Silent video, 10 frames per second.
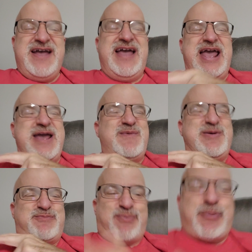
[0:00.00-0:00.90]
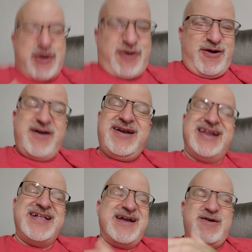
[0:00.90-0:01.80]
and we burn.
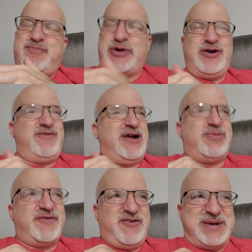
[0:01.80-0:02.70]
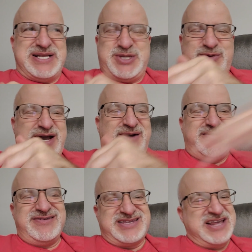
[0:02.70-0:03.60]
We burn rubber for about two
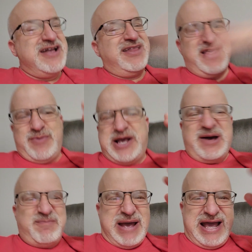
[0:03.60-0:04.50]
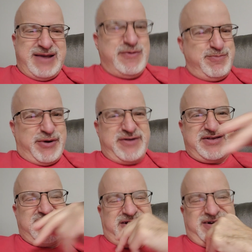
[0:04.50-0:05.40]
hours. Then we come back and we park
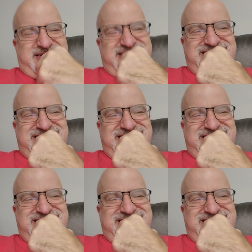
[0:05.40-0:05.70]
the car.